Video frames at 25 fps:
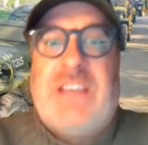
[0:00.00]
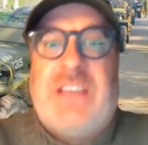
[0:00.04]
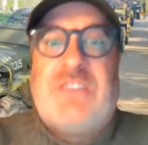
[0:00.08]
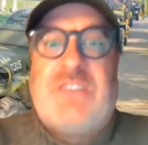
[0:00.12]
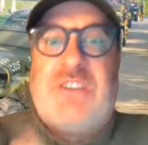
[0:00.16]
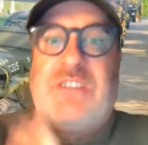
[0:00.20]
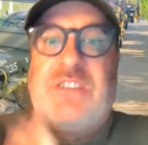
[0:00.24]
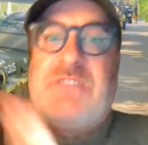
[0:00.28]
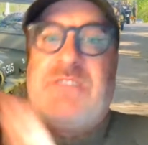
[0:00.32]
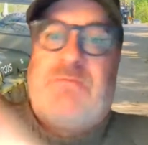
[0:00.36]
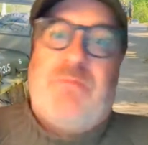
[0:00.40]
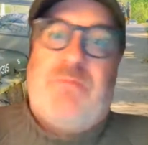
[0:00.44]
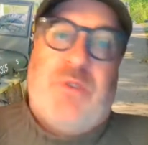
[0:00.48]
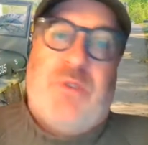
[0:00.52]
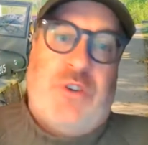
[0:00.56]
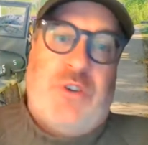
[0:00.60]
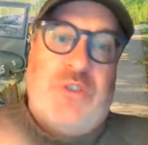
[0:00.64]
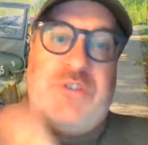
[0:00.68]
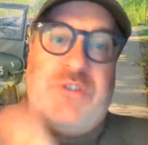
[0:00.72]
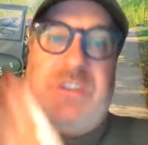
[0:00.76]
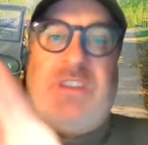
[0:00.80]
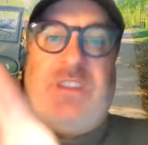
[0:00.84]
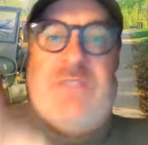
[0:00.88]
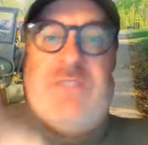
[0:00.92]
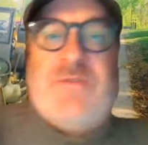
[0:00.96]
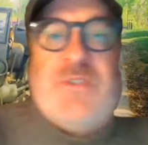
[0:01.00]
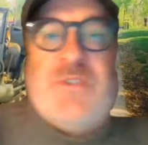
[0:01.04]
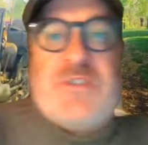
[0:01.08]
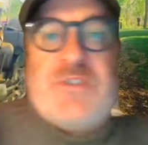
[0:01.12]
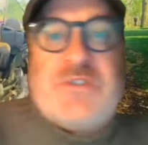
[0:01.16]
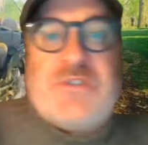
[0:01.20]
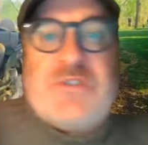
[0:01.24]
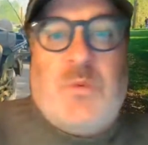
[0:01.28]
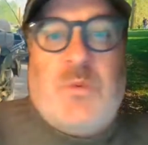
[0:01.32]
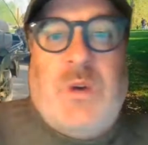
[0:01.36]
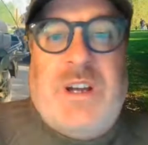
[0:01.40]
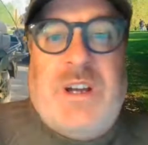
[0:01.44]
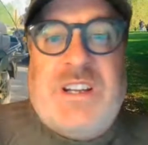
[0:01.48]
Just producing the
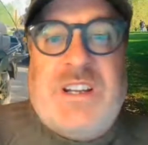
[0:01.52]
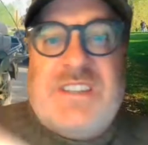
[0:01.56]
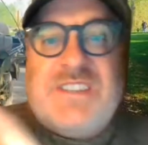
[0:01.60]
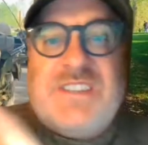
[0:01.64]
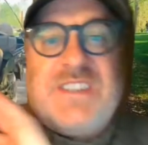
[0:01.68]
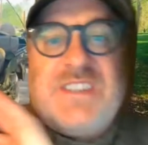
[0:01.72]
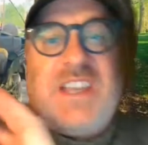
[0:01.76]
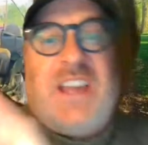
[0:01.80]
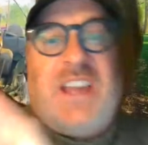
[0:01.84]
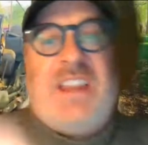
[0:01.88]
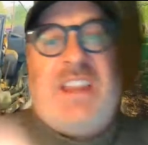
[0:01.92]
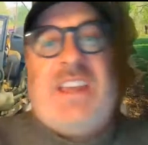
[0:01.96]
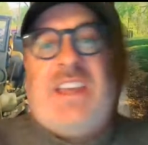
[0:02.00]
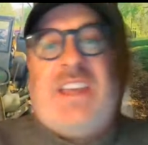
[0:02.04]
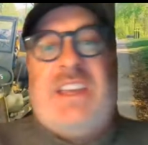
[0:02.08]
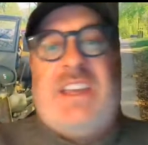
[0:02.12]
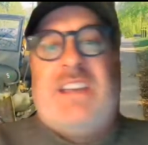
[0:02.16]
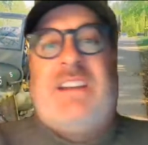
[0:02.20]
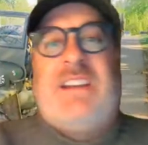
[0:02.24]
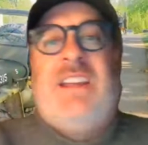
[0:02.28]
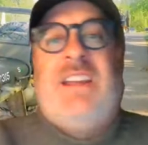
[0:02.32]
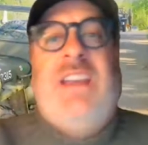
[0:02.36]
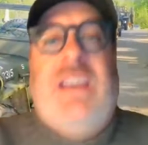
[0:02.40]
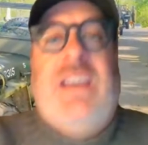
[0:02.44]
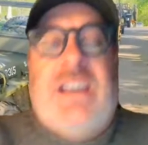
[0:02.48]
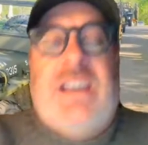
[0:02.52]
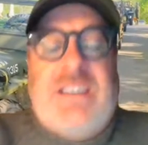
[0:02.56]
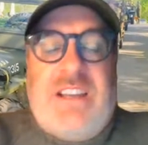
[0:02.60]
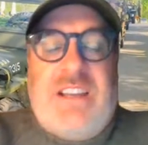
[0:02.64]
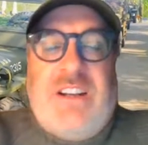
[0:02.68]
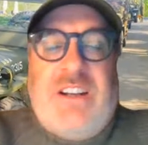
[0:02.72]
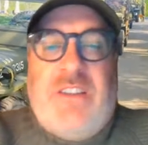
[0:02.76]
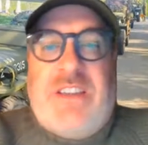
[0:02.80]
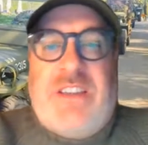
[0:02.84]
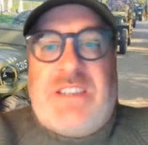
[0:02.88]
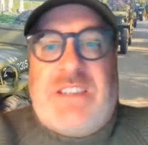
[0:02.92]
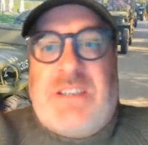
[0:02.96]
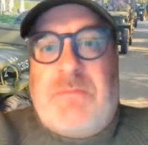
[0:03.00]
first one and selling it? Because I
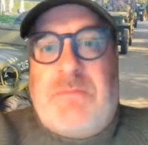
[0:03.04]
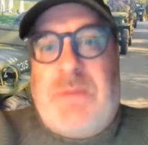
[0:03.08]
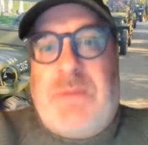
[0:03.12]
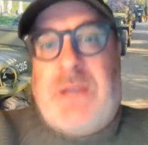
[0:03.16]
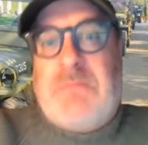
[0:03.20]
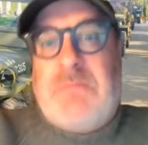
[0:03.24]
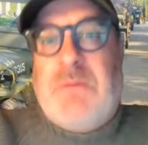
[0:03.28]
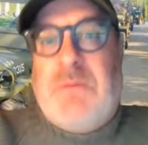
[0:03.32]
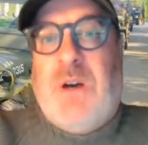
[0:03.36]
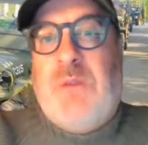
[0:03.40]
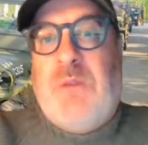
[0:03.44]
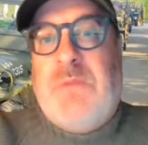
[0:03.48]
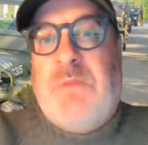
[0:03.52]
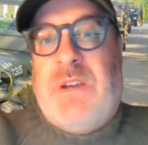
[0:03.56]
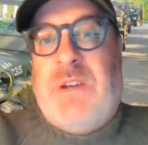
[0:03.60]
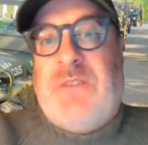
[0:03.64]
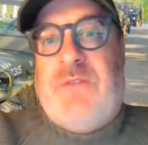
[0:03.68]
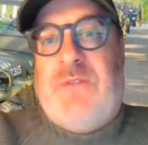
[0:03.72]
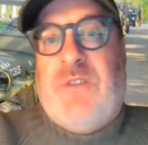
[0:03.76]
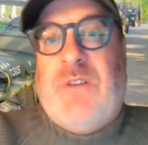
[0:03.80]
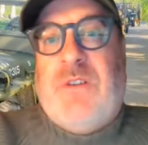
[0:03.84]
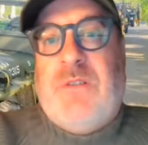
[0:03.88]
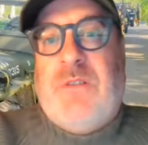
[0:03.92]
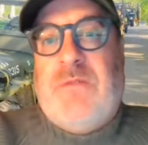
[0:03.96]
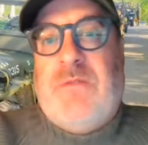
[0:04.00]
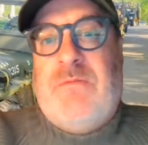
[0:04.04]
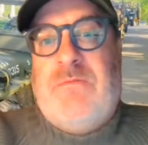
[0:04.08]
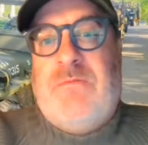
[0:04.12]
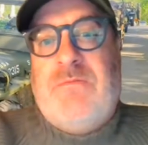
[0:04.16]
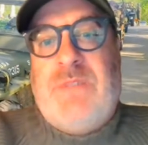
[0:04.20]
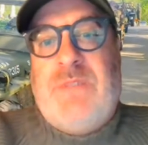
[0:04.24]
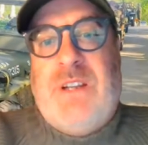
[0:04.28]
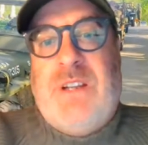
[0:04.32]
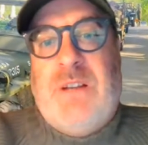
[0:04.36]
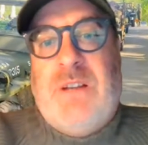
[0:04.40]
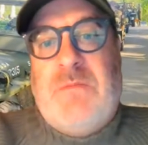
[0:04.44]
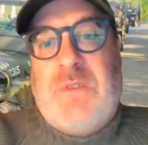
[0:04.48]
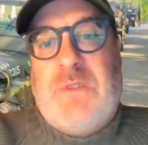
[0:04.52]
know that's a big moment for,
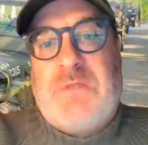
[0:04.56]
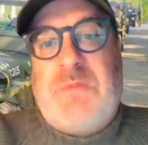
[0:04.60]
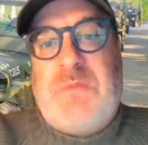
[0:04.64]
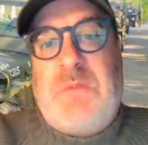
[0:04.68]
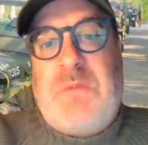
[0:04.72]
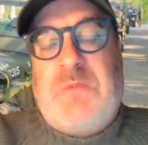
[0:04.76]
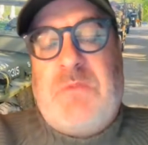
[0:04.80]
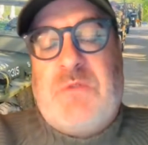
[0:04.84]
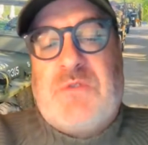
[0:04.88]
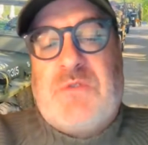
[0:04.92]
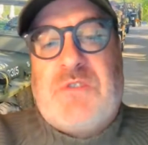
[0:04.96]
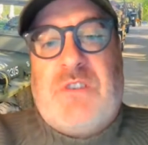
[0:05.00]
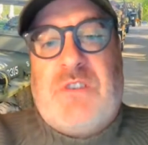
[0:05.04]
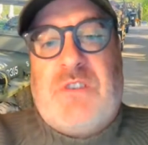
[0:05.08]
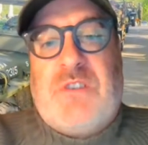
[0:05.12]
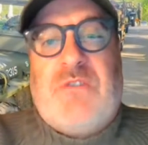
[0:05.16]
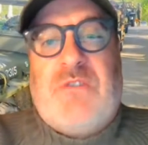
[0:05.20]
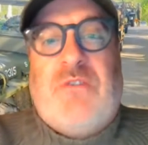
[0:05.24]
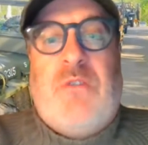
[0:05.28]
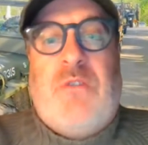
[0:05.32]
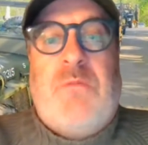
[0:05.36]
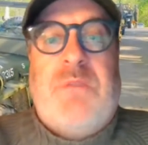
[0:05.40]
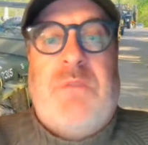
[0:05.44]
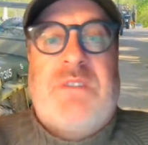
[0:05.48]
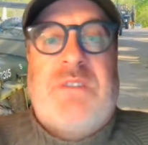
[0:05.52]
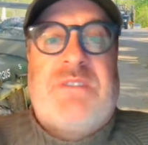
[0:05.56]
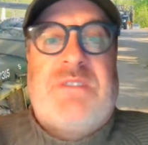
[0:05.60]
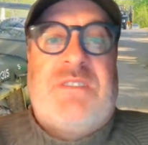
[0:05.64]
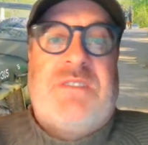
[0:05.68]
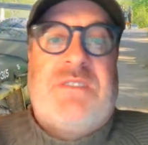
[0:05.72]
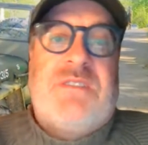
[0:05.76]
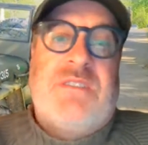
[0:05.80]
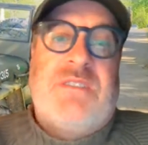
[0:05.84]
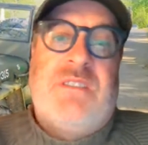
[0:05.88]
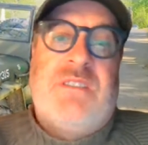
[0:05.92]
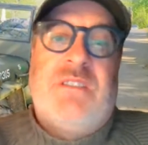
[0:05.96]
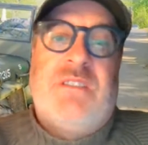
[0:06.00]
most people who start their own business.